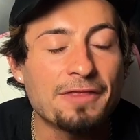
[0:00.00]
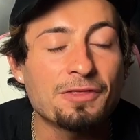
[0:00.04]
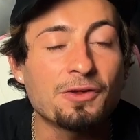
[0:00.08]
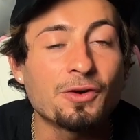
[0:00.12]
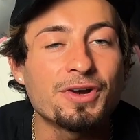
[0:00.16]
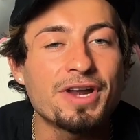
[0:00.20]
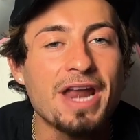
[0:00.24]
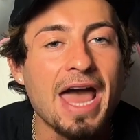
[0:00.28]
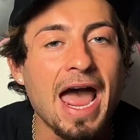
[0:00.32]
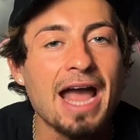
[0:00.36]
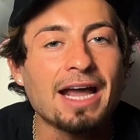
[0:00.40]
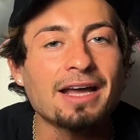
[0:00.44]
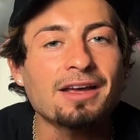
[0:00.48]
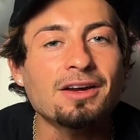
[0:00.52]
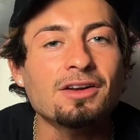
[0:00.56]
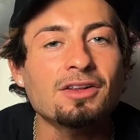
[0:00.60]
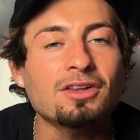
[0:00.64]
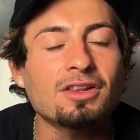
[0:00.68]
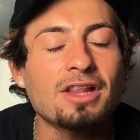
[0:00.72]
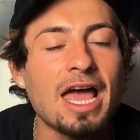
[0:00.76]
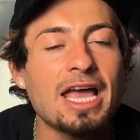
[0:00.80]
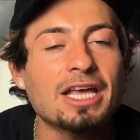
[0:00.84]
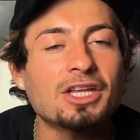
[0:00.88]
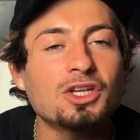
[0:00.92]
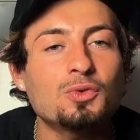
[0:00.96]
And they're not
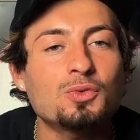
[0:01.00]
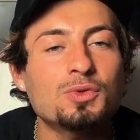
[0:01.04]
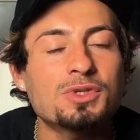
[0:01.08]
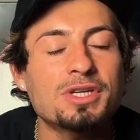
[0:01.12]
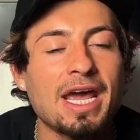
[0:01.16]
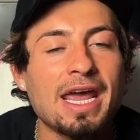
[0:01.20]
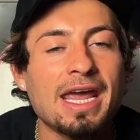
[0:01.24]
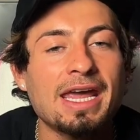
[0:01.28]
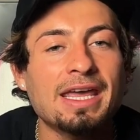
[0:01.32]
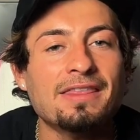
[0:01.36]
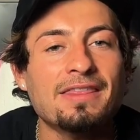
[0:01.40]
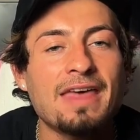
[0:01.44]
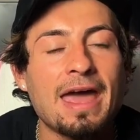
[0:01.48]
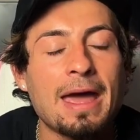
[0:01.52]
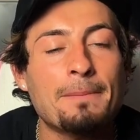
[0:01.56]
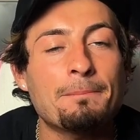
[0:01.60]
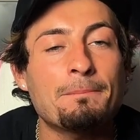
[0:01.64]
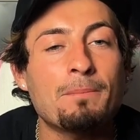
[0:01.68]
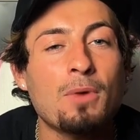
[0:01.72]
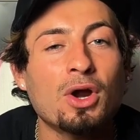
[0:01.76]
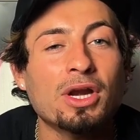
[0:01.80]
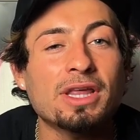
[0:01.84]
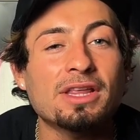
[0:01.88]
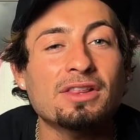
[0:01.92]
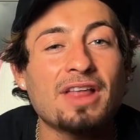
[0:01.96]
going to let you take
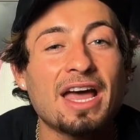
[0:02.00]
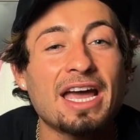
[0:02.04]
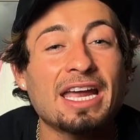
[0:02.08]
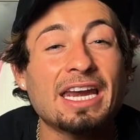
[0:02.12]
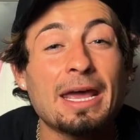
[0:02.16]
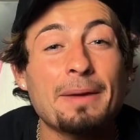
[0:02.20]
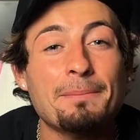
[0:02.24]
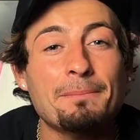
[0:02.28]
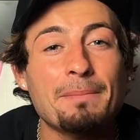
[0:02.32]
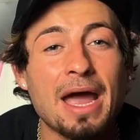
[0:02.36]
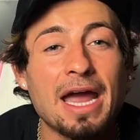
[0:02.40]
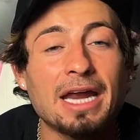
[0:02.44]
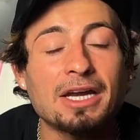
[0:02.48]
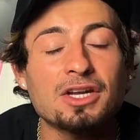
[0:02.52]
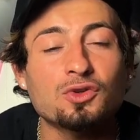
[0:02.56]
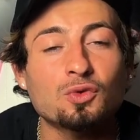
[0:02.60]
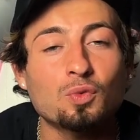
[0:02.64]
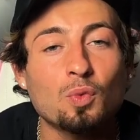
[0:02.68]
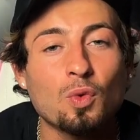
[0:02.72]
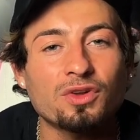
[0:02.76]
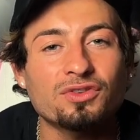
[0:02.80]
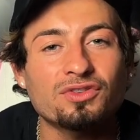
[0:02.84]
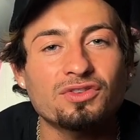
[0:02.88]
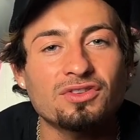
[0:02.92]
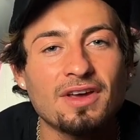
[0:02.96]
that money line at
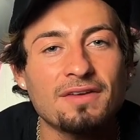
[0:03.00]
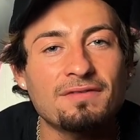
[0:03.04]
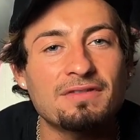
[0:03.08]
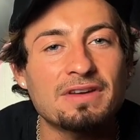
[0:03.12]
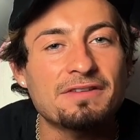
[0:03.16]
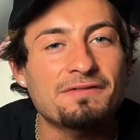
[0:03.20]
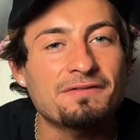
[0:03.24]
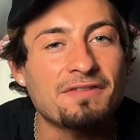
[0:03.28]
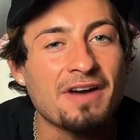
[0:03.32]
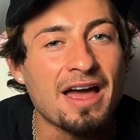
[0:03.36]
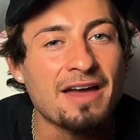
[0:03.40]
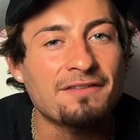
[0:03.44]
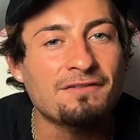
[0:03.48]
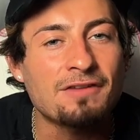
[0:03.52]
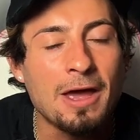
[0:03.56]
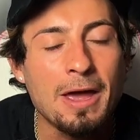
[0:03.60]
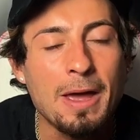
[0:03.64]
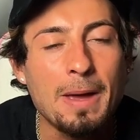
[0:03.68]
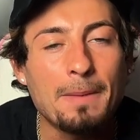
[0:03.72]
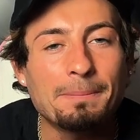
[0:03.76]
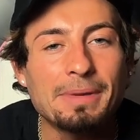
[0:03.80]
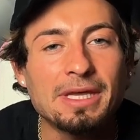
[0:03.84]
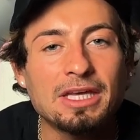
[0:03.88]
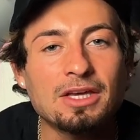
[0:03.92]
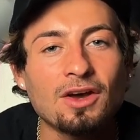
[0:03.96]
-175
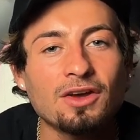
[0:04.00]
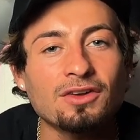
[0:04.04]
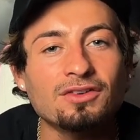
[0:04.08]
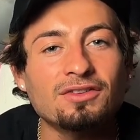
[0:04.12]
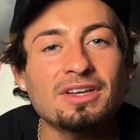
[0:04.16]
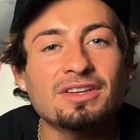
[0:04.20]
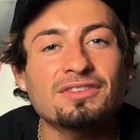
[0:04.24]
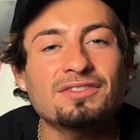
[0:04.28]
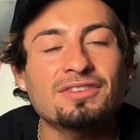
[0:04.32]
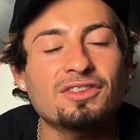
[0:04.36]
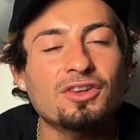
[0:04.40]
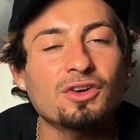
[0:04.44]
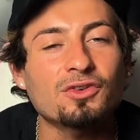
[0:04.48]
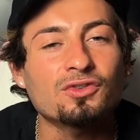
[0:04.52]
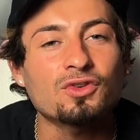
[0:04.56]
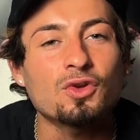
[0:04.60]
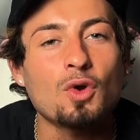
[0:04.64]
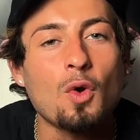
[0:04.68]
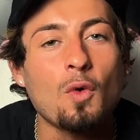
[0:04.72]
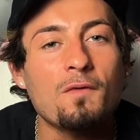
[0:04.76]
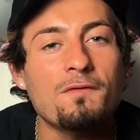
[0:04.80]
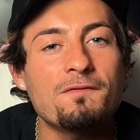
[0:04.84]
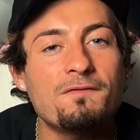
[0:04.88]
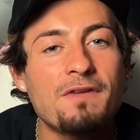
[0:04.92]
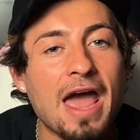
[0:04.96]
because there's
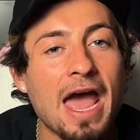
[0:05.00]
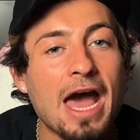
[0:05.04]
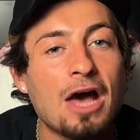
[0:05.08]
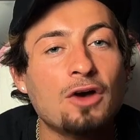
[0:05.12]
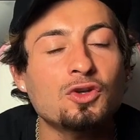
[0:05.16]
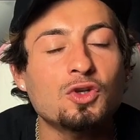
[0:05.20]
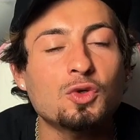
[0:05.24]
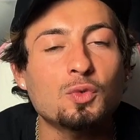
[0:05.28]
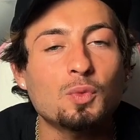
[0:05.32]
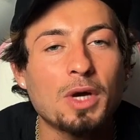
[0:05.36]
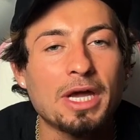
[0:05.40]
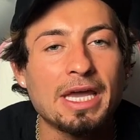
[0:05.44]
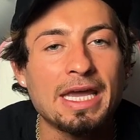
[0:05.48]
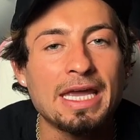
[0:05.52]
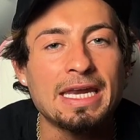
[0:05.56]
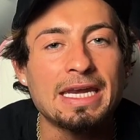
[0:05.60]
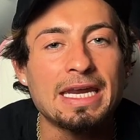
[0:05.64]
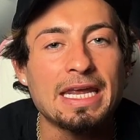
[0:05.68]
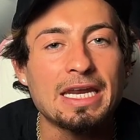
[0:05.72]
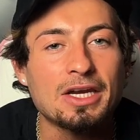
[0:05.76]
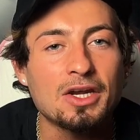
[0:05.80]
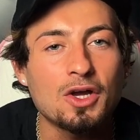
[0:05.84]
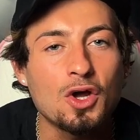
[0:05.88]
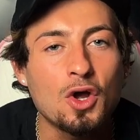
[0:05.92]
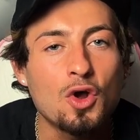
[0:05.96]
no value
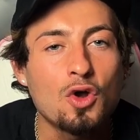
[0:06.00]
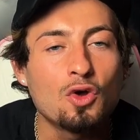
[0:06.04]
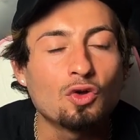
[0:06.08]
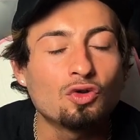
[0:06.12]
in it.